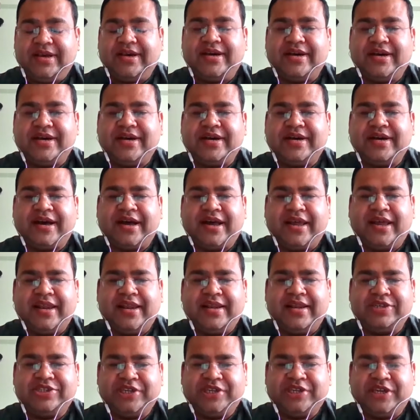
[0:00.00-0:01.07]

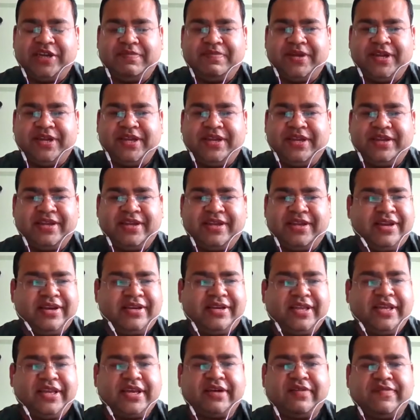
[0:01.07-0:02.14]
I'll share my
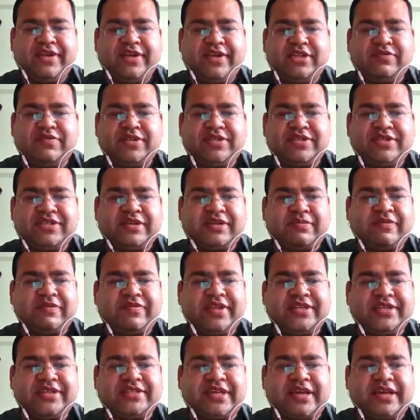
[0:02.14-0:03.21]
key takeaways with some of
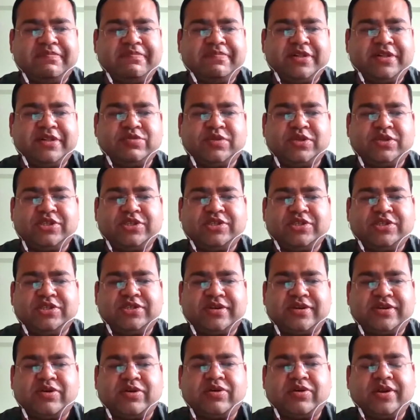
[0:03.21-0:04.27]
the examples
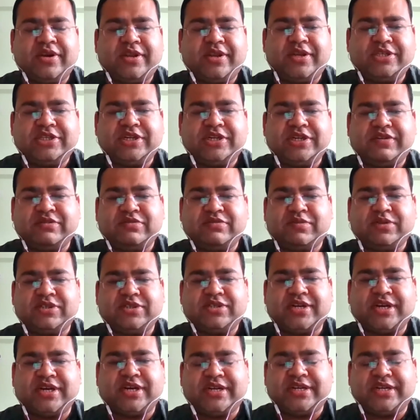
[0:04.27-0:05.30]
or initiatives which